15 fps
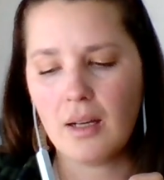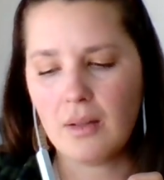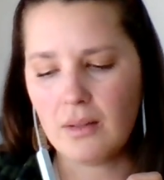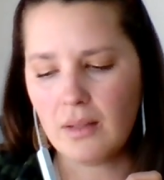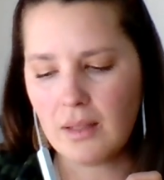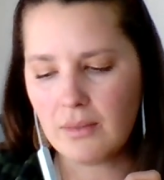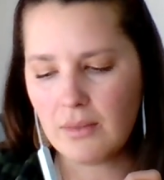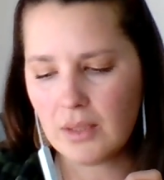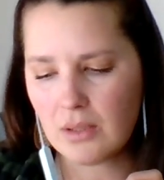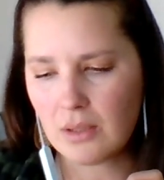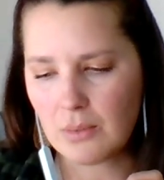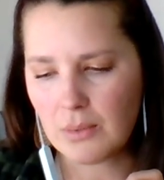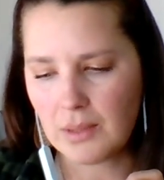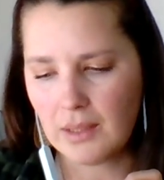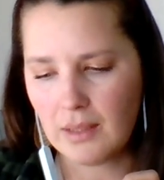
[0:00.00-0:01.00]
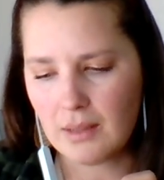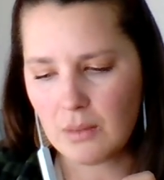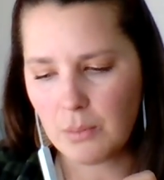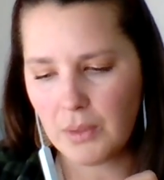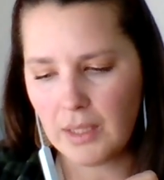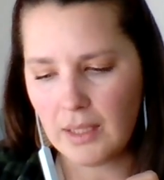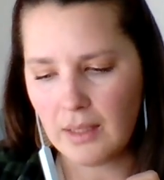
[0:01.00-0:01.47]
uh, a lot of it just really
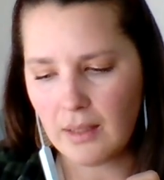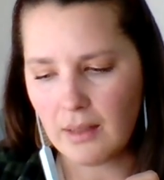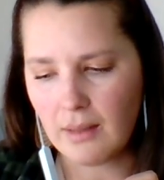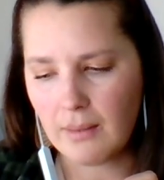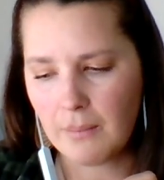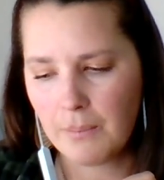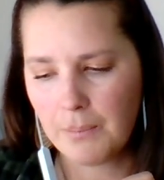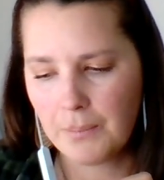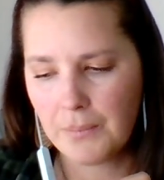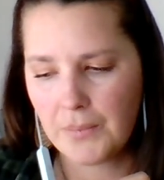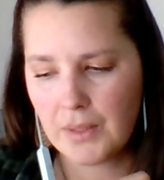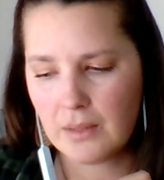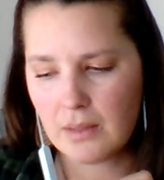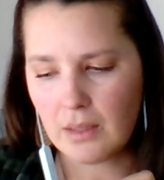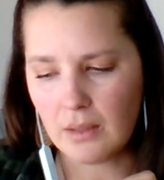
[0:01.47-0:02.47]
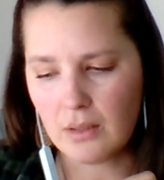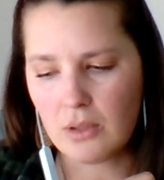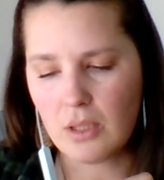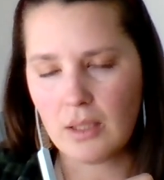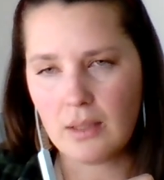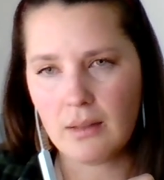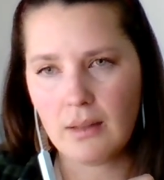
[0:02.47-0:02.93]
is being
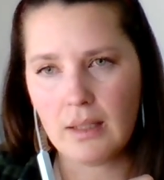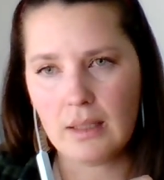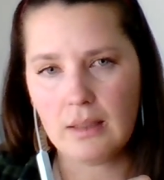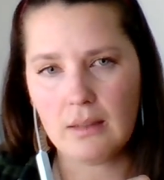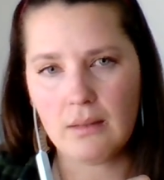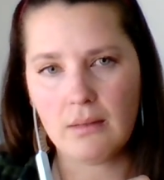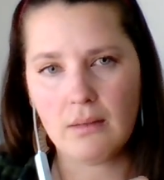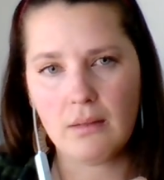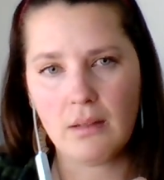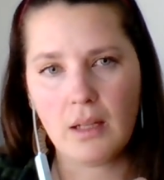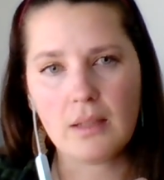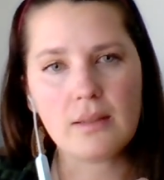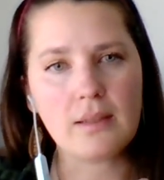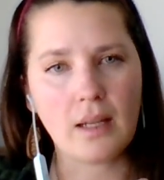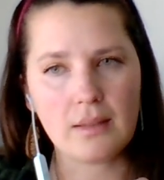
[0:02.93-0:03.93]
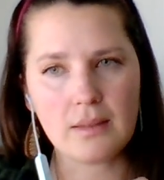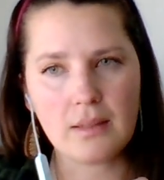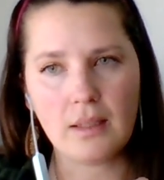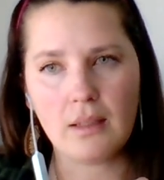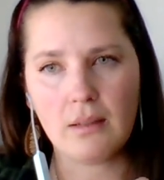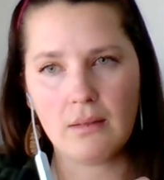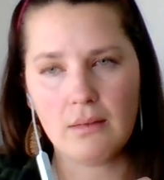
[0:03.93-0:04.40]
diligent in
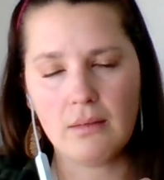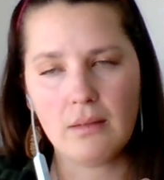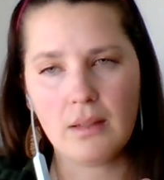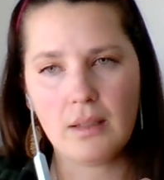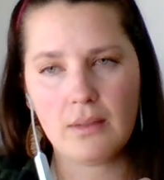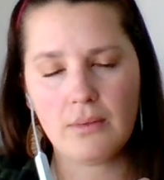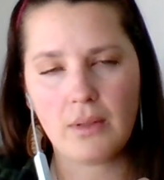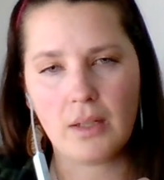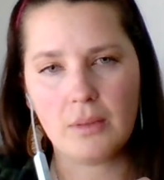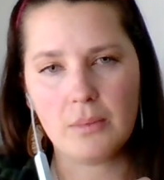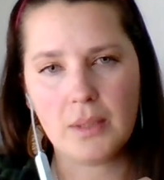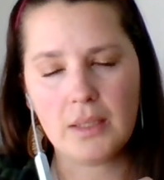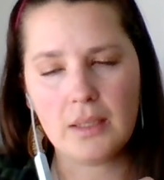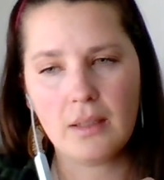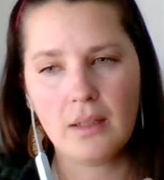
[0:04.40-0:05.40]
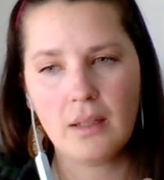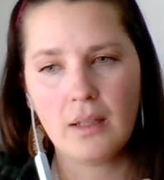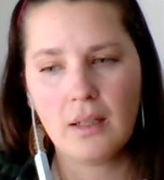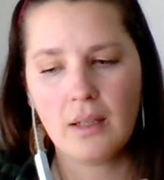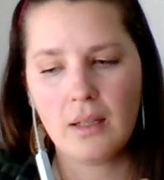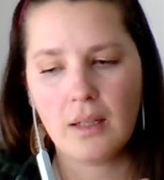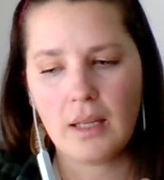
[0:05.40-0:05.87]
assessing the environment
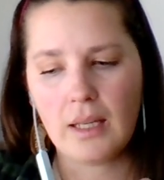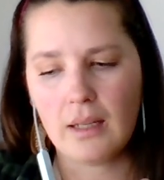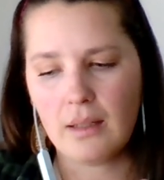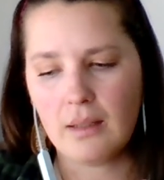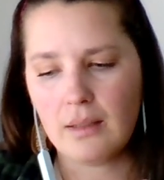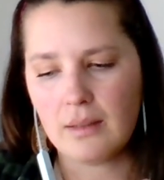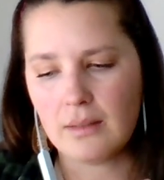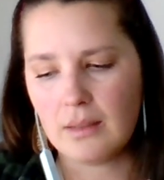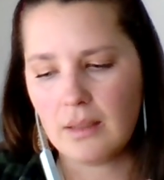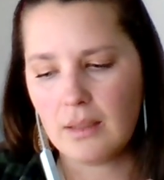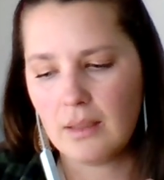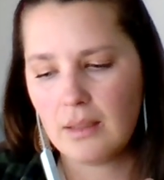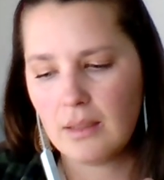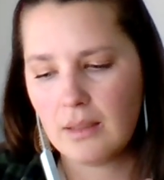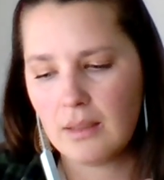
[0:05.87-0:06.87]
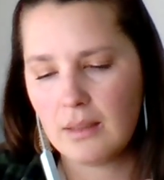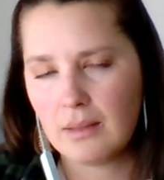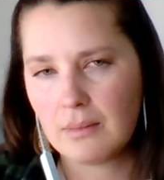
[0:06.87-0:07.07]
and so you'd